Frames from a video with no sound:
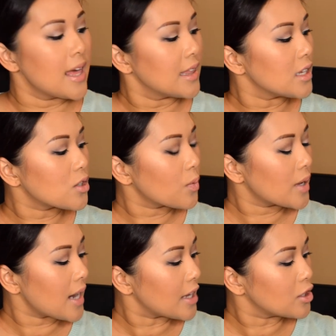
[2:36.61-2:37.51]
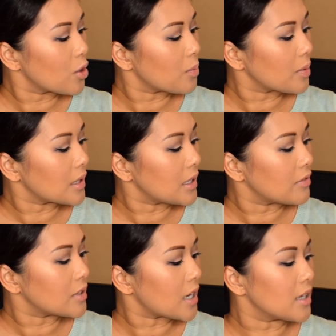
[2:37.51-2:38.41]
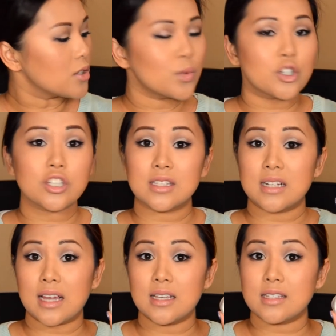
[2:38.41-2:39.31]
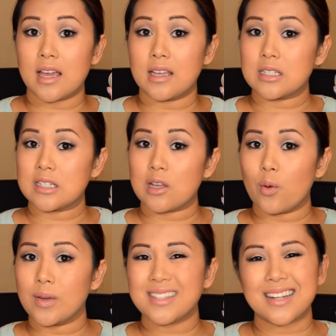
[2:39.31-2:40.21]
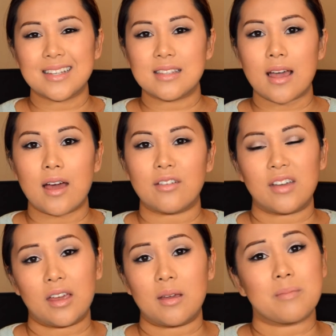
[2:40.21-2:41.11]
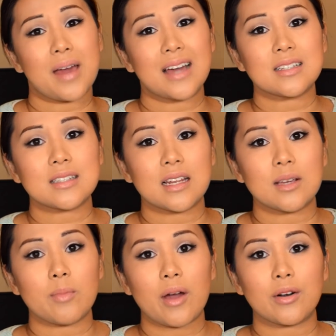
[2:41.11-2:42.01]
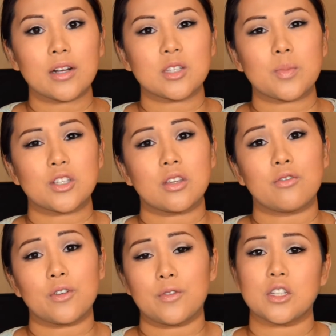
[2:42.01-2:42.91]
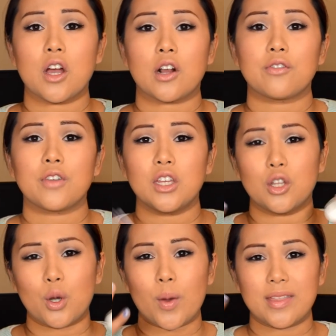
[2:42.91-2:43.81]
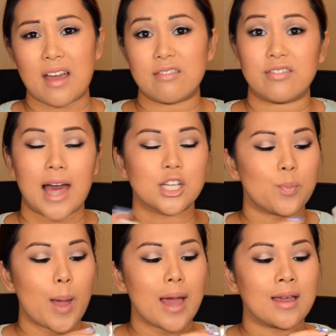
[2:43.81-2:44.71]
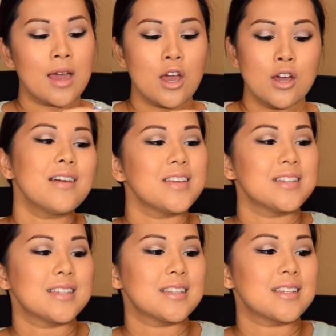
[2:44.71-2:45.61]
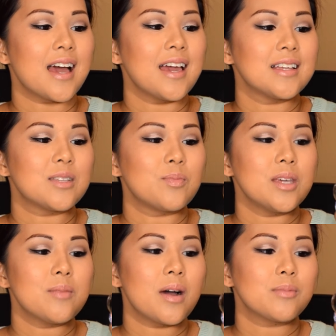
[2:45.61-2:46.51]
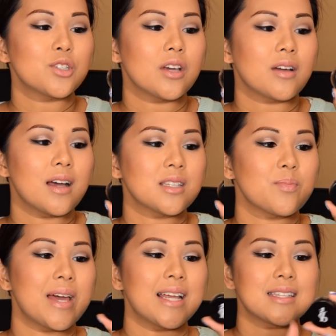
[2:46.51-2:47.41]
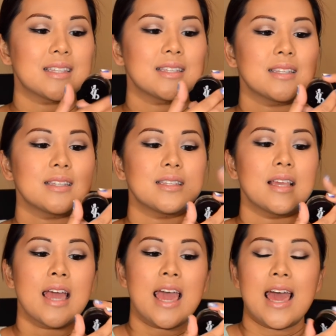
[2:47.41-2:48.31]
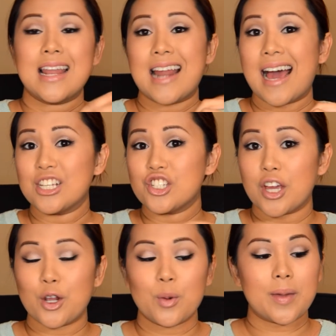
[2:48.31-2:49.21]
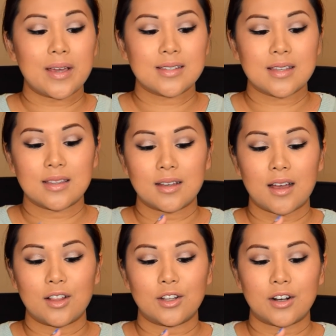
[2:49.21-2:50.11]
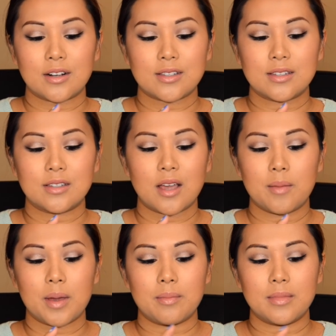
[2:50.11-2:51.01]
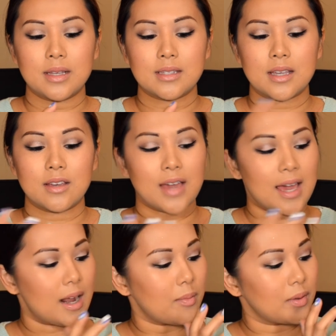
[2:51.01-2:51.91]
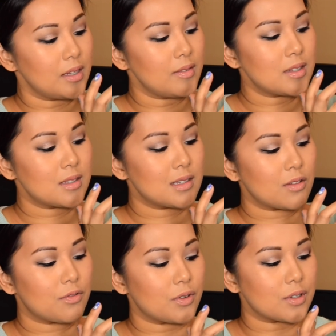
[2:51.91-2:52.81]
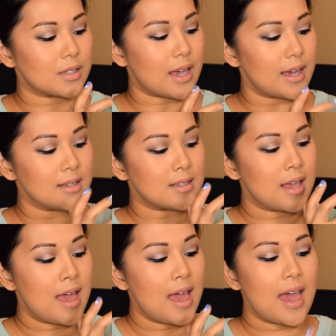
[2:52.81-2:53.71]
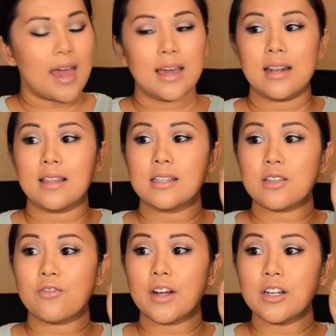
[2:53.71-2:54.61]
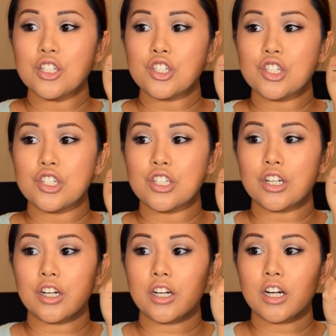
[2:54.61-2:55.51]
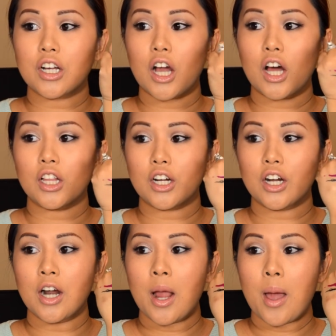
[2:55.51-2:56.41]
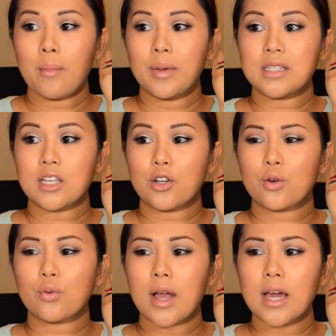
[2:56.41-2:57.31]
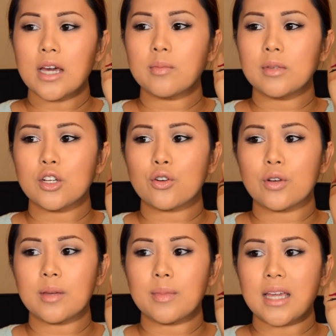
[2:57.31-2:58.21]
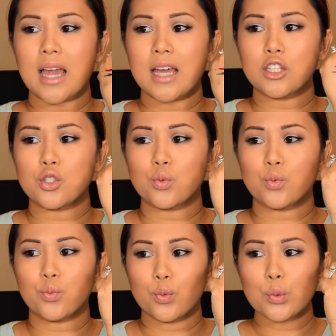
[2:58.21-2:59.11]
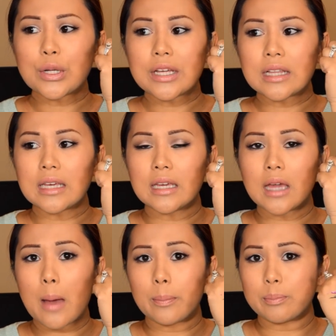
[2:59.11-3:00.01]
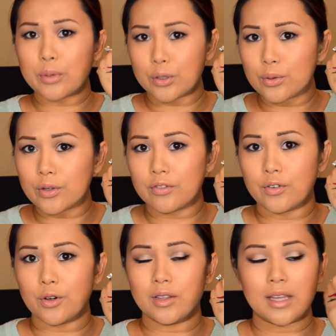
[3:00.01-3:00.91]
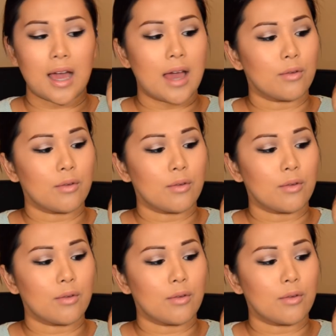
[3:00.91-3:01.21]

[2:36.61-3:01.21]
This one I don't believe does, which is nice. It's always nice to have a matte setting powder, especially for photography. You don't want that flashback. Is this guy? It's Be a Bombshell Cosmetics. This is an eyeshadow base in the color Submissive, and I believe this is a full size. And it's a very sheer color, but it's incredibly creamy and it's really beautiful. Like, I